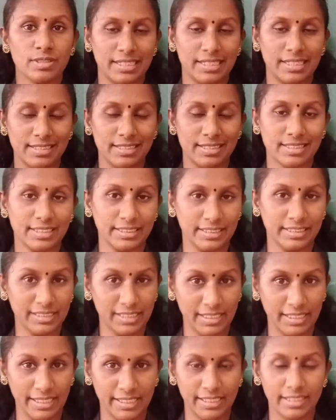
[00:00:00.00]
that is
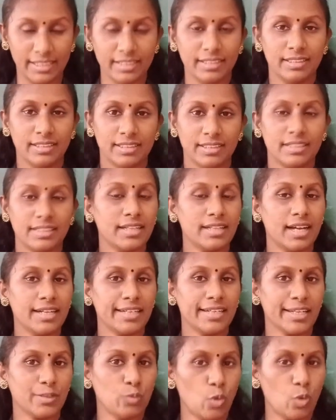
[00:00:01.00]
Kathakali,
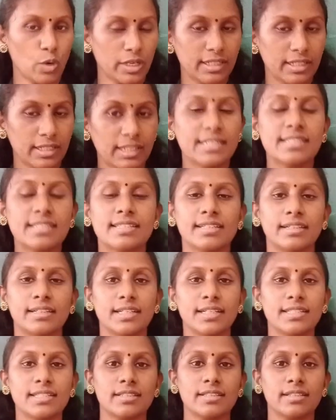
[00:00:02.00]
Carnatic vocal
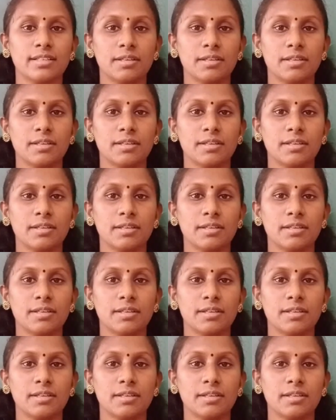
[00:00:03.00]
concerts,